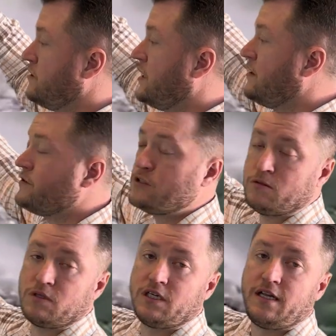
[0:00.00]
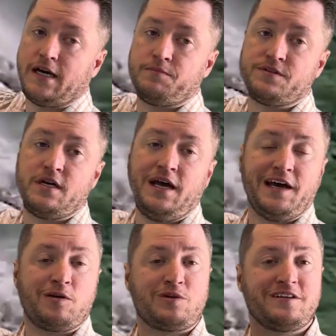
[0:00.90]
lava dome collapse,
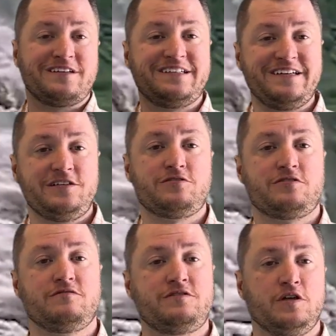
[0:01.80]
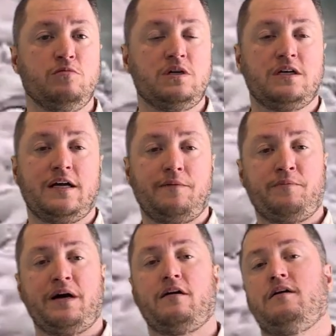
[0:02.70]
and one of the dangers of dome collapse
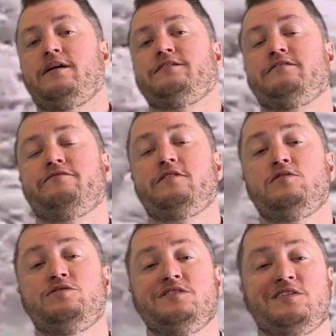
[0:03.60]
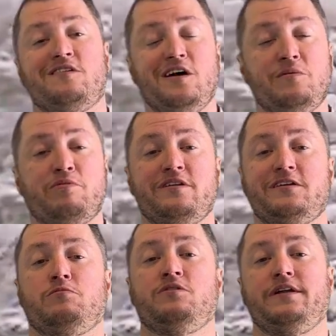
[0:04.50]
pyroclastic flows is their
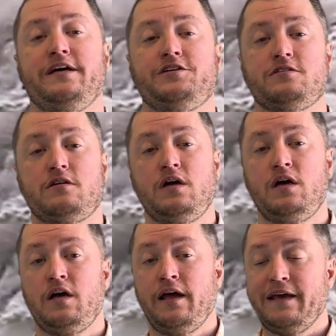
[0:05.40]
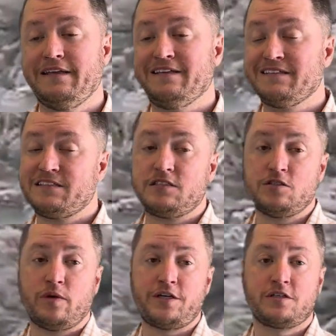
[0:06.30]
unpredictable nature. In this
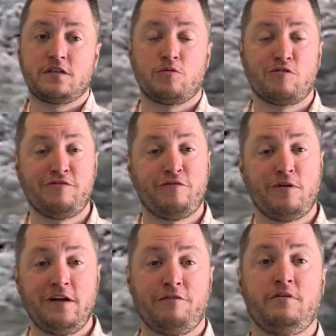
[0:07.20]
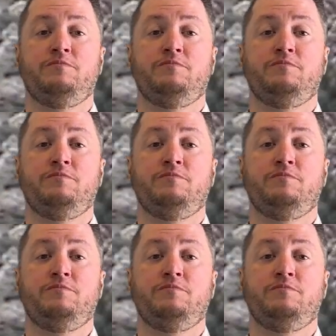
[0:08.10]
situation, there were 43